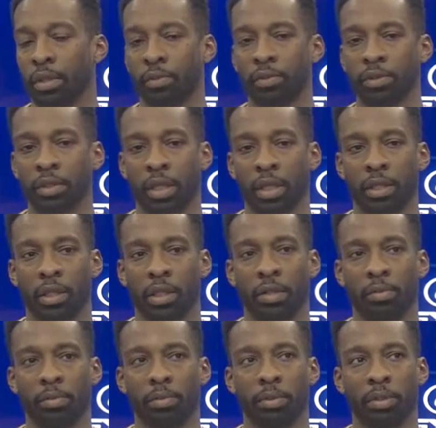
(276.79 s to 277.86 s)
We just have to
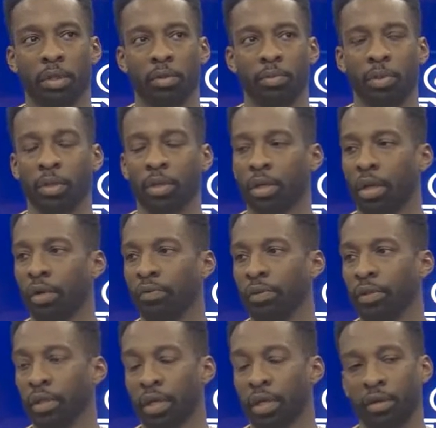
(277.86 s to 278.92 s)
keep, you know, building off it,
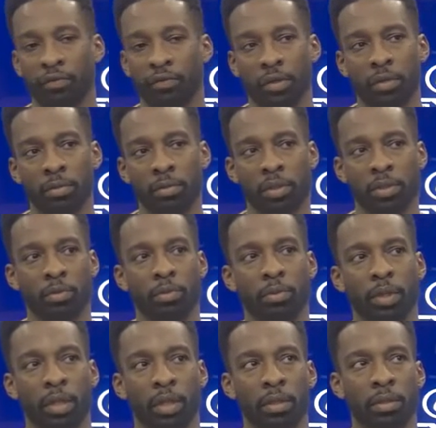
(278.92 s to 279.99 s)
look at film, see what
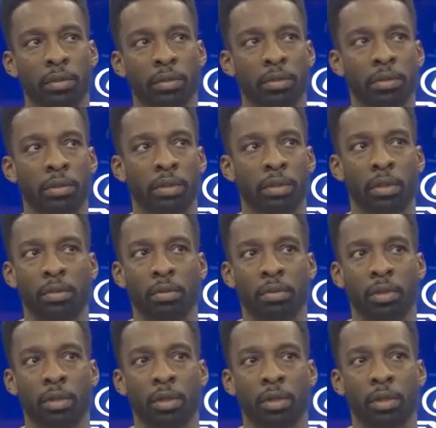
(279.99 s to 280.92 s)
we can, you know,